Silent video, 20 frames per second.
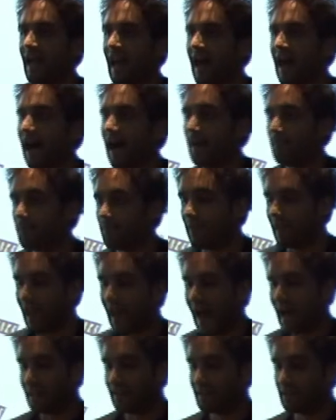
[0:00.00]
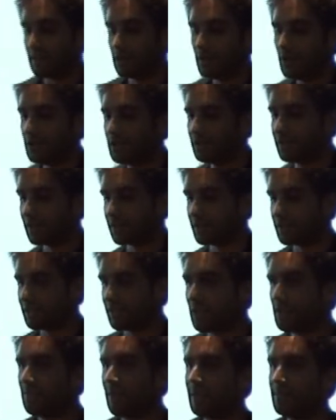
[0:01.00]
and used JIRA
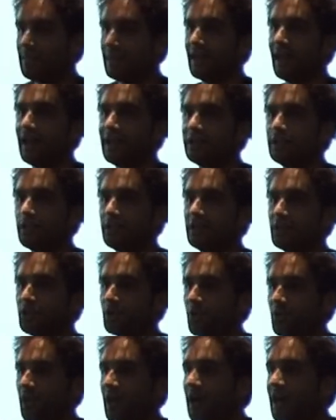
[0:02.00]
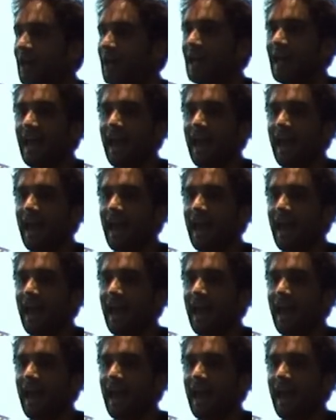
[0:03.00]
SOAP API to ensure that